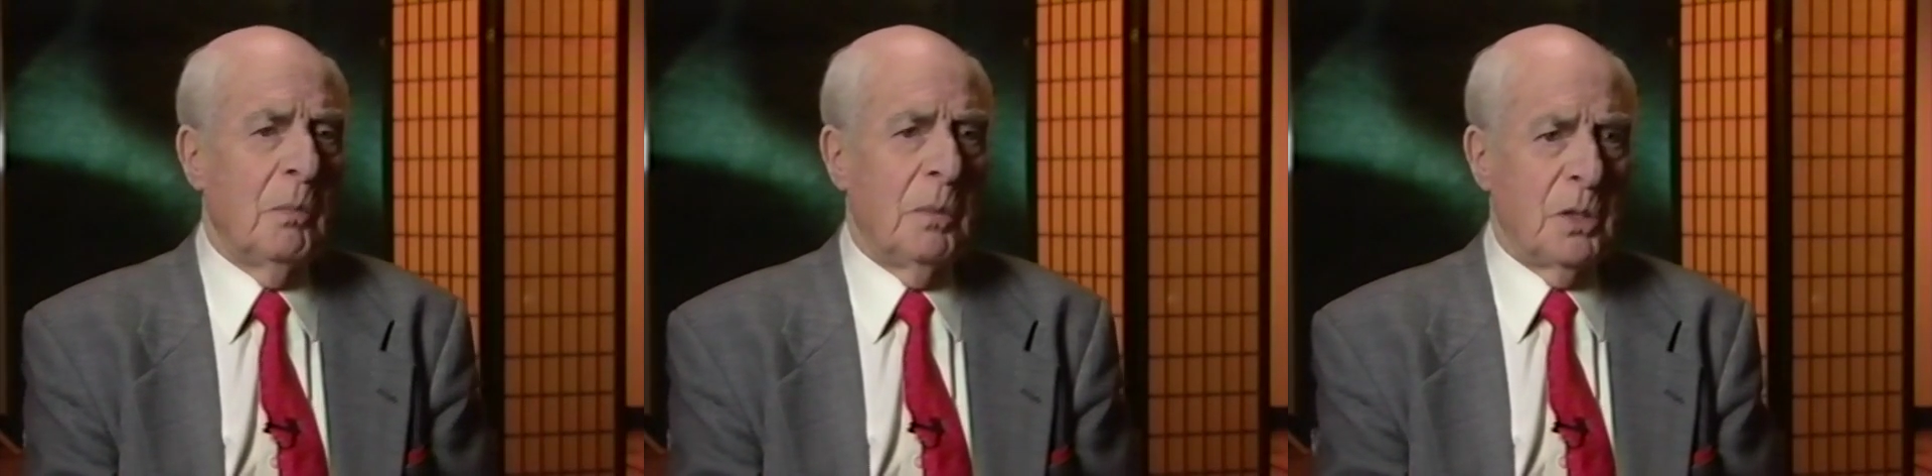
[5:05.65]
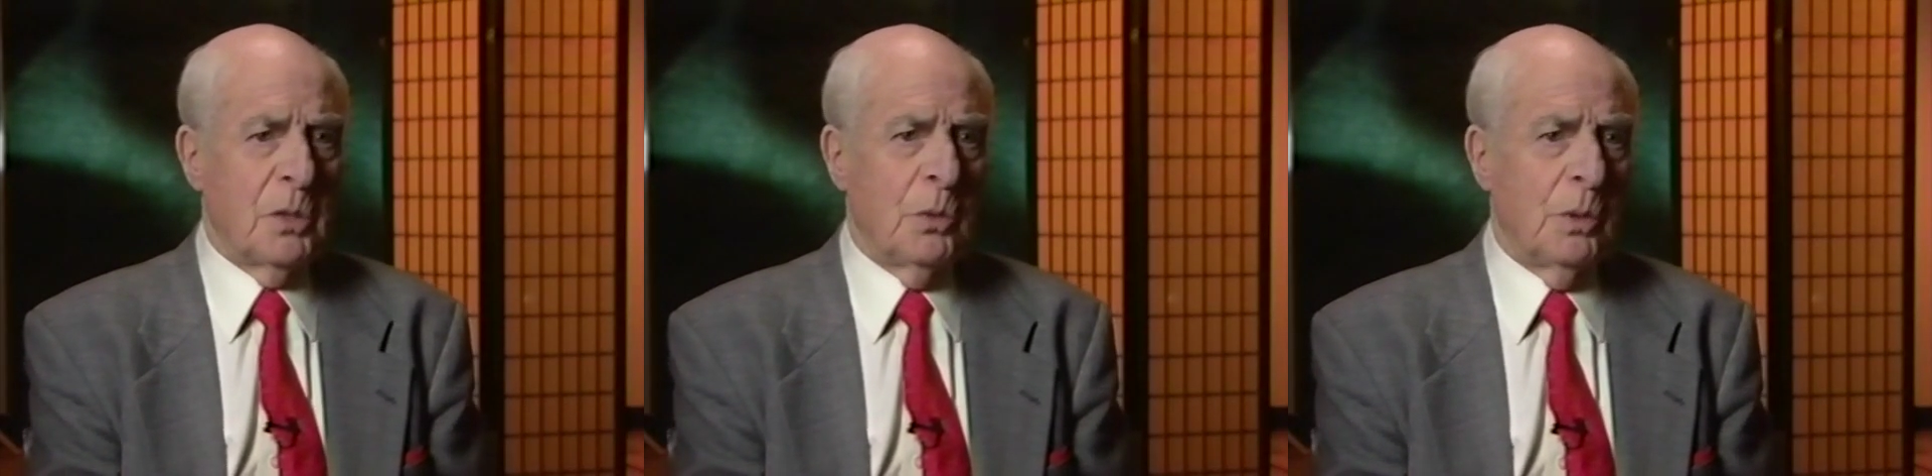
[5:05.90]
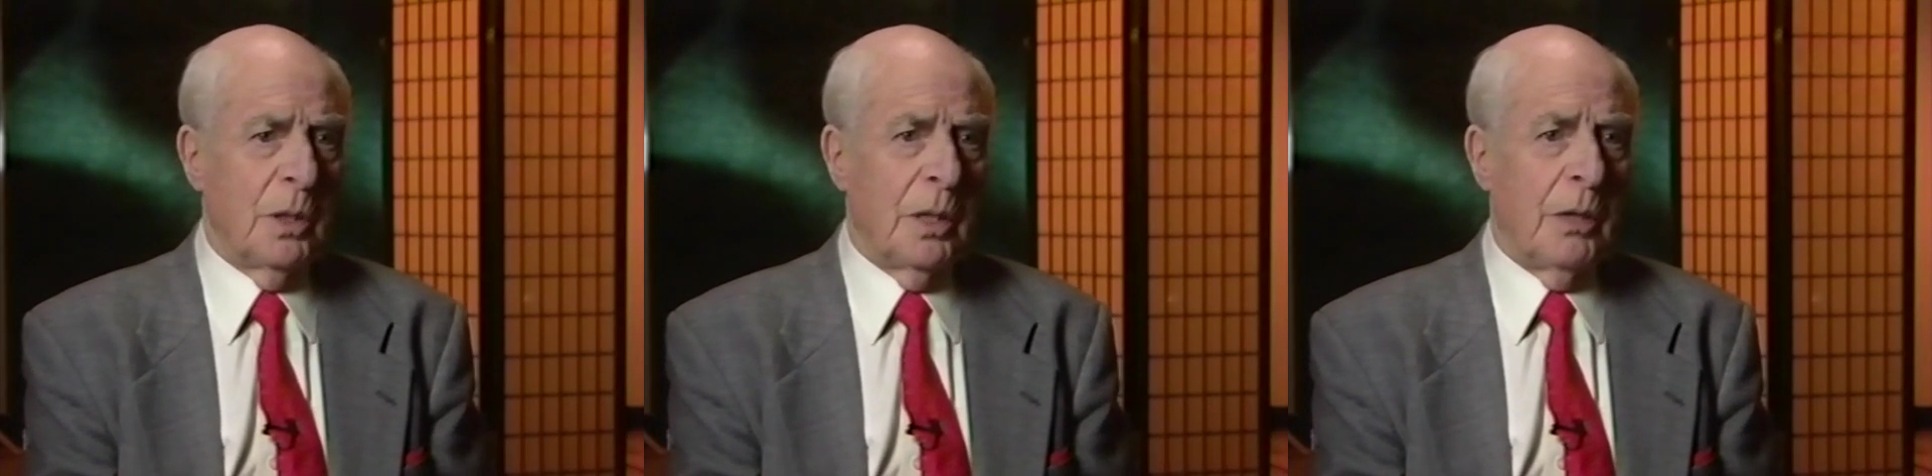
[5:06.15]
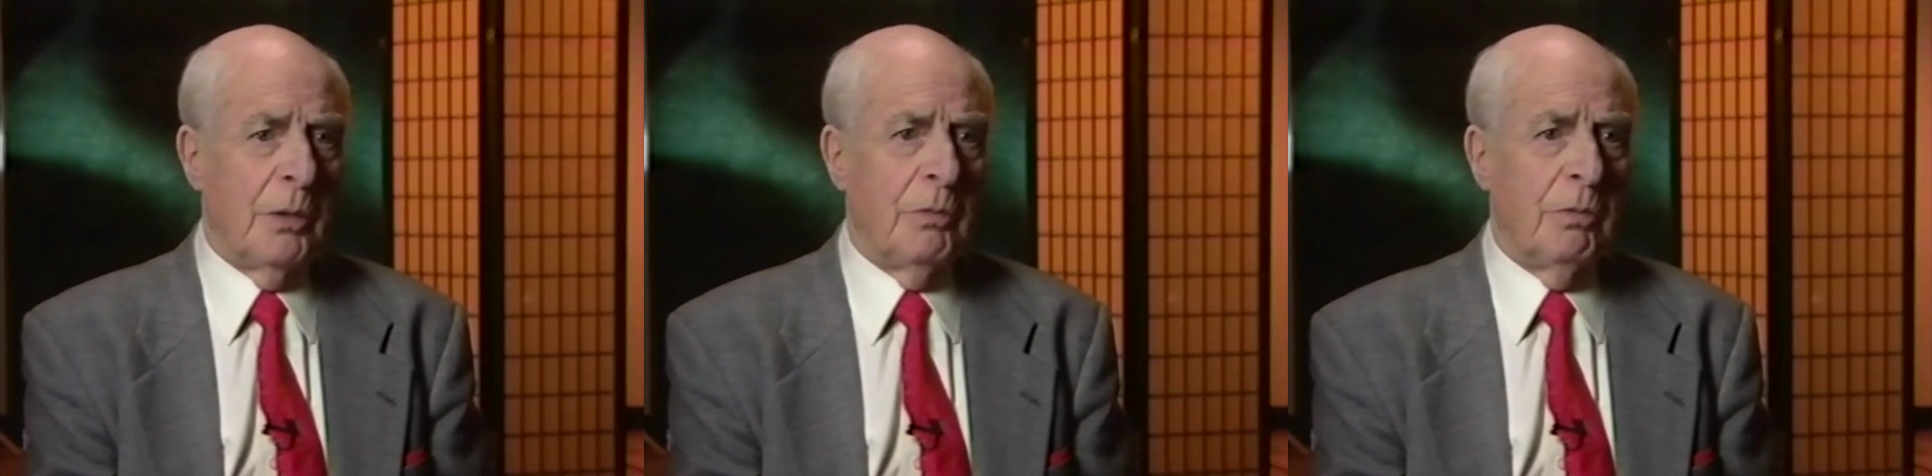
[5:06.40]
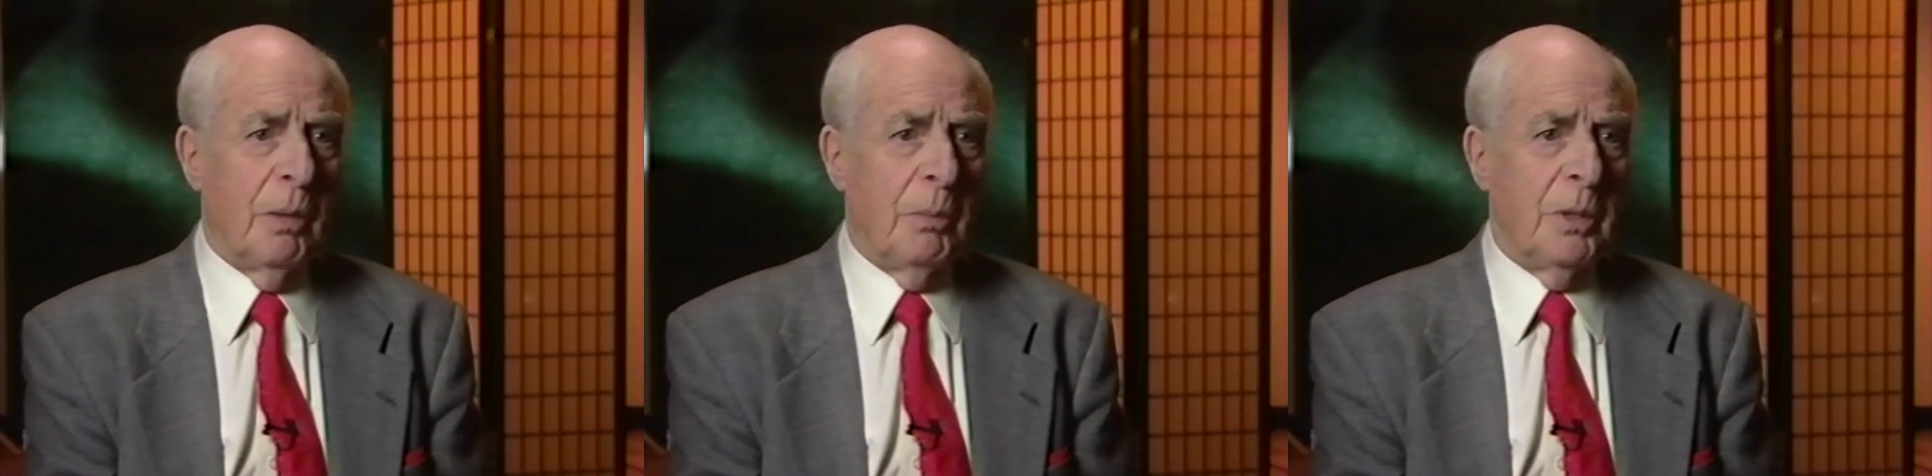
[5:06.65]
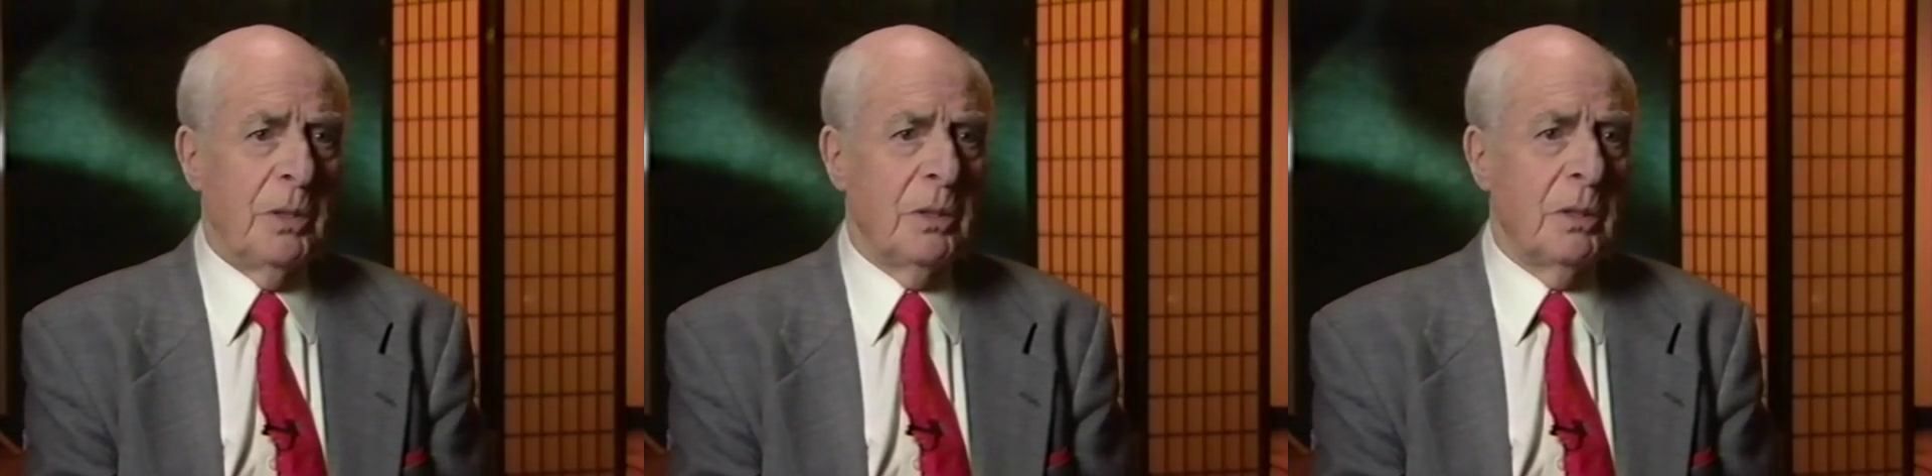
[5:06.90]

but it's all a load of rubbish.